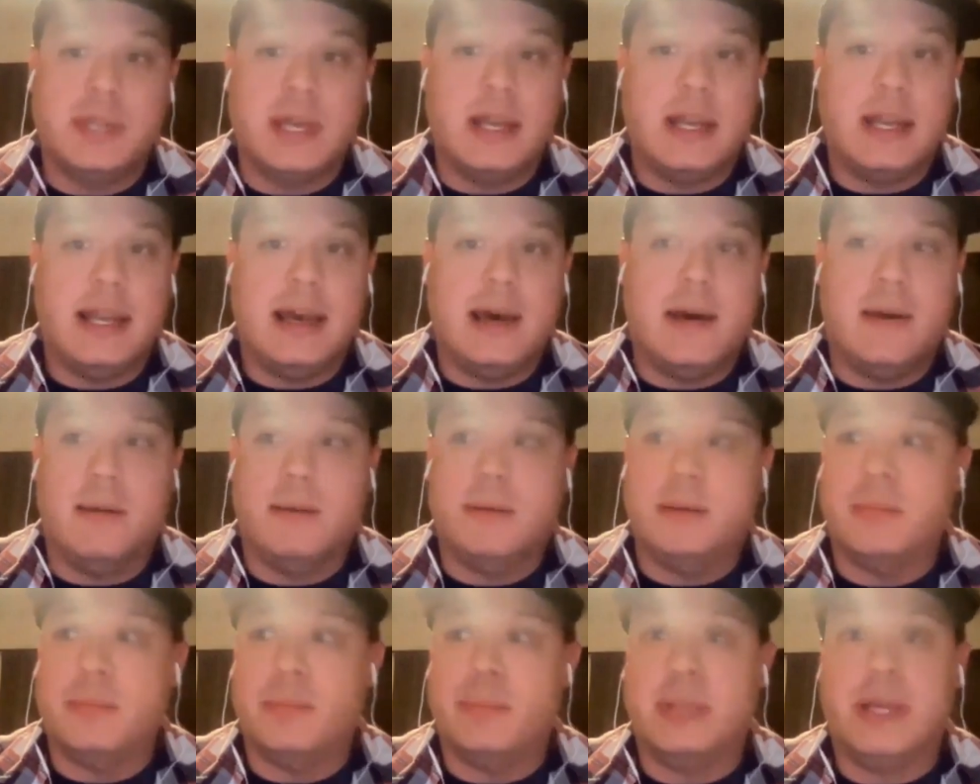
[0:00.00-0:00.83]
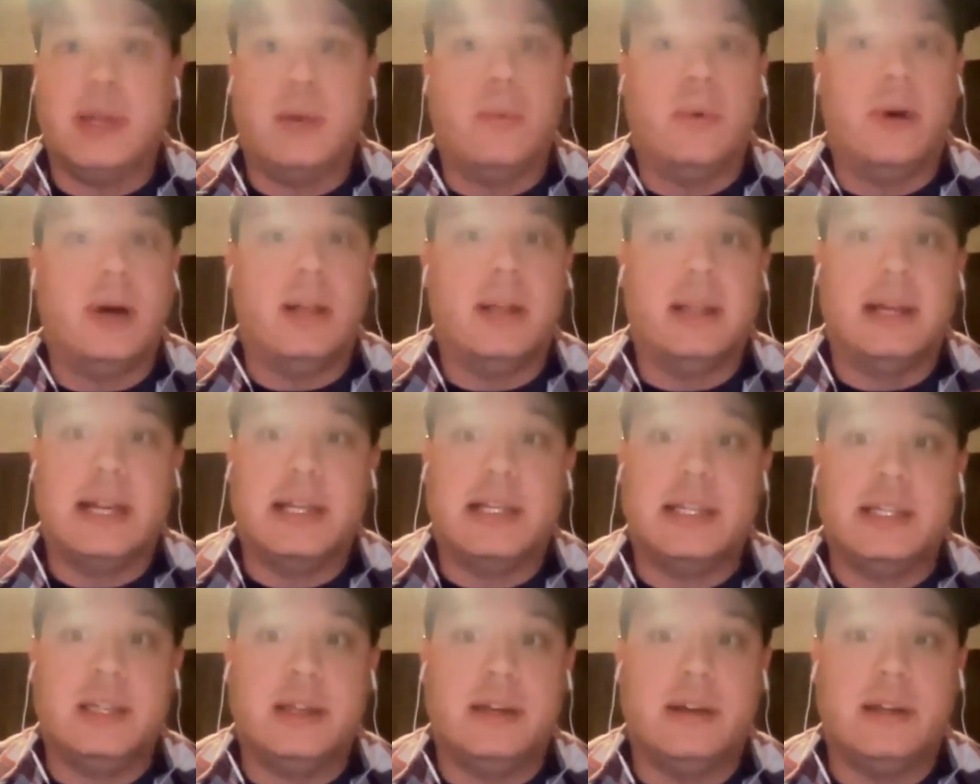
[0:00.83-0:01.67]
standout, played well
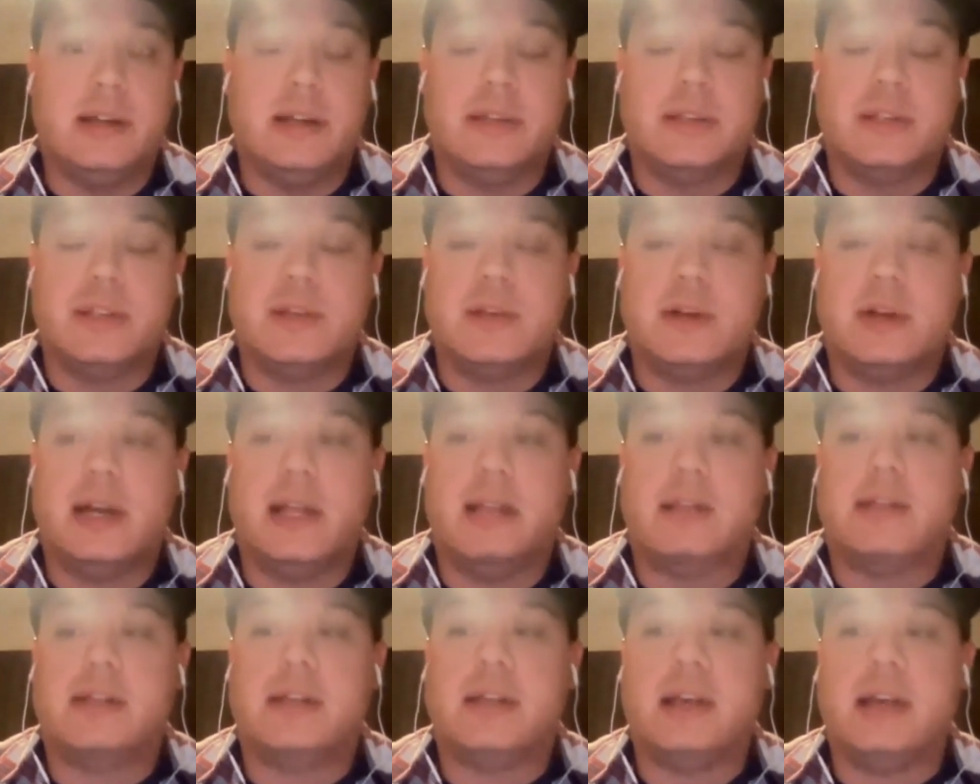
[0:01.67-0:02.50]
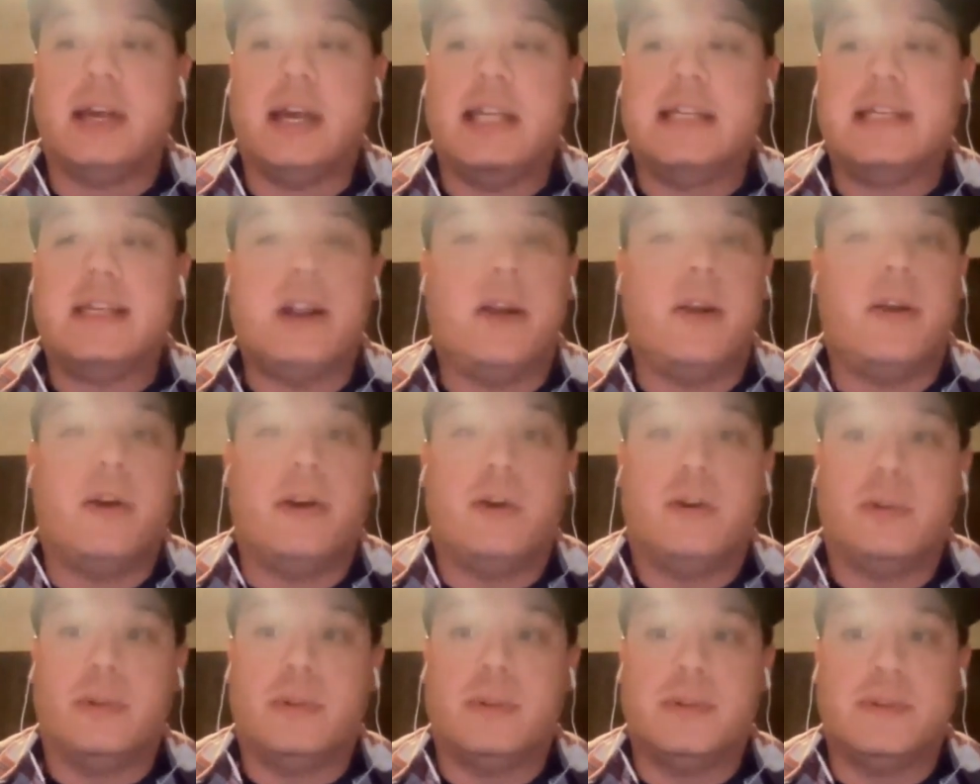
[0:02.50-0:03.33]
last year down the stretch.
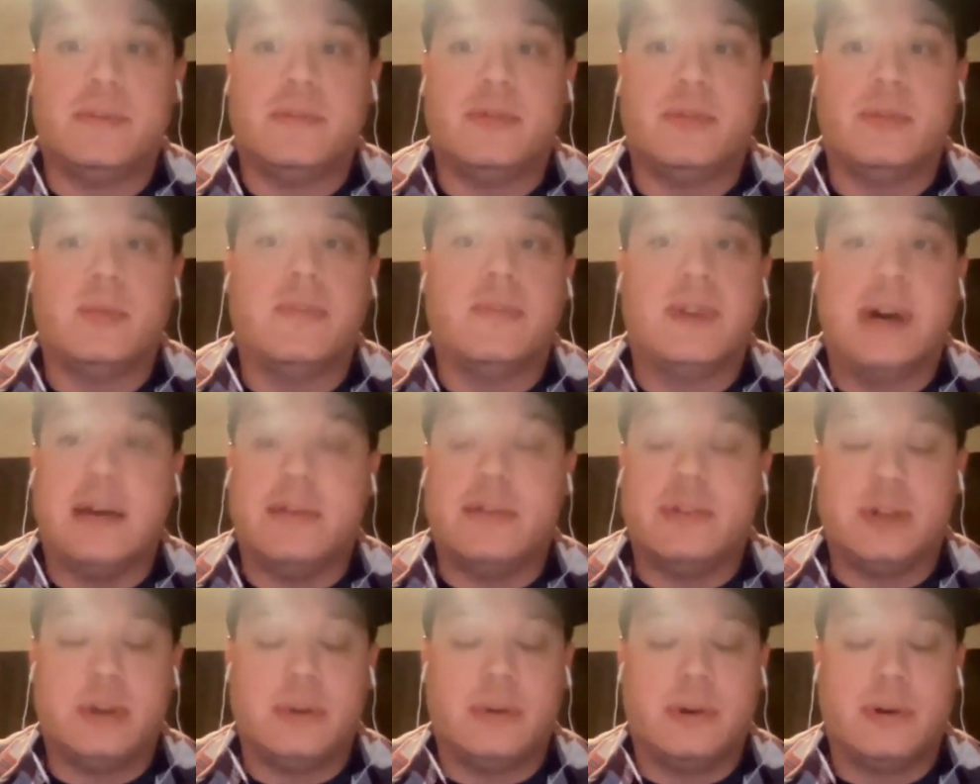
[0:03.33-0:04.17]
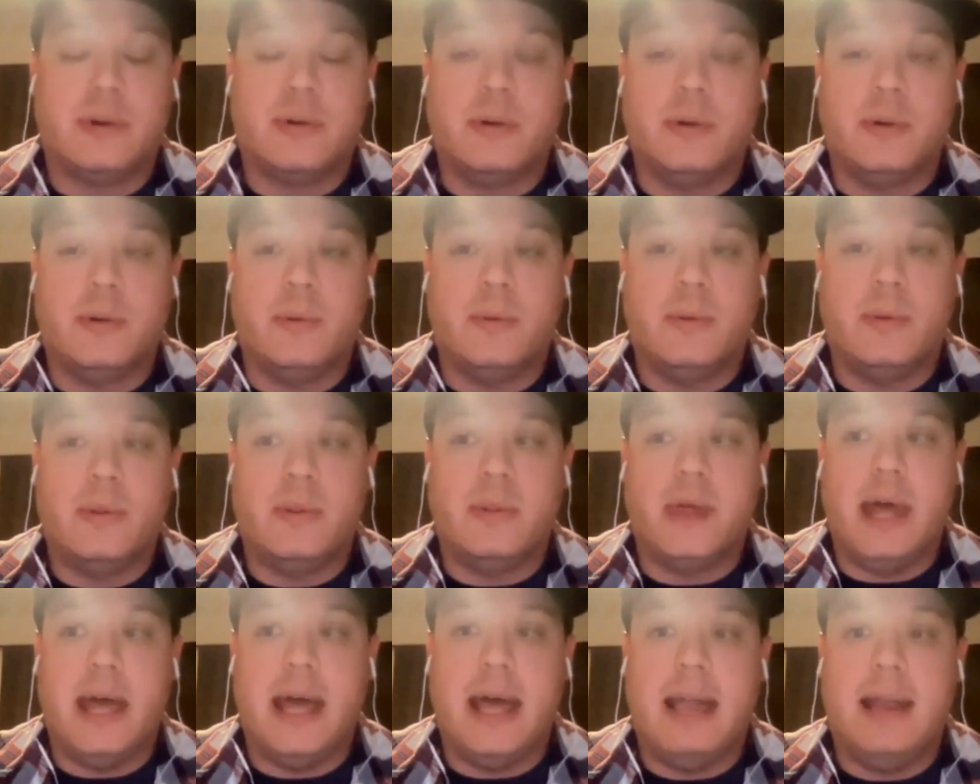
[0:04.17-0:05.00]
Terran Arnold's a former 5-star
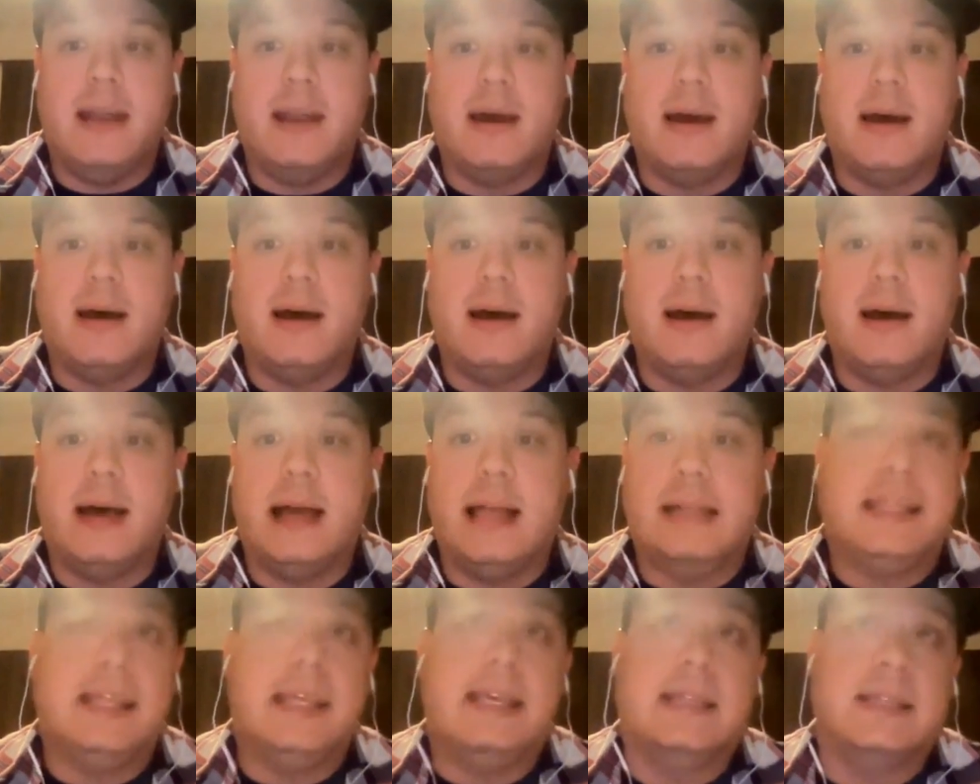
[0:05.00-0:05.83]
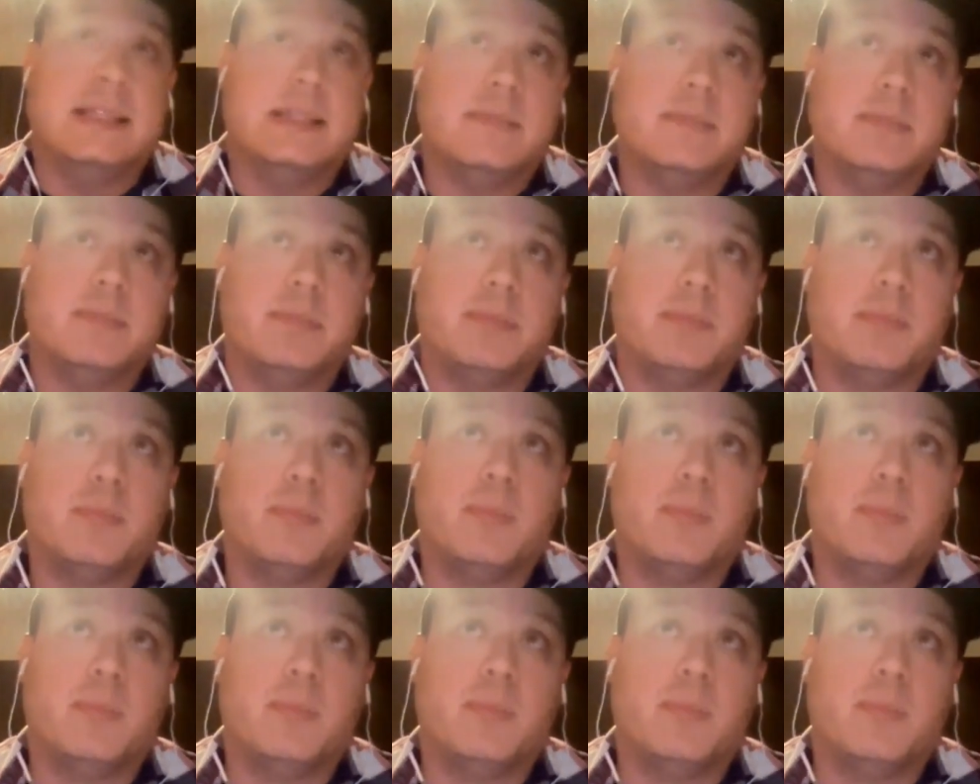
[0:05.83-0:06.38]
recruit that I think is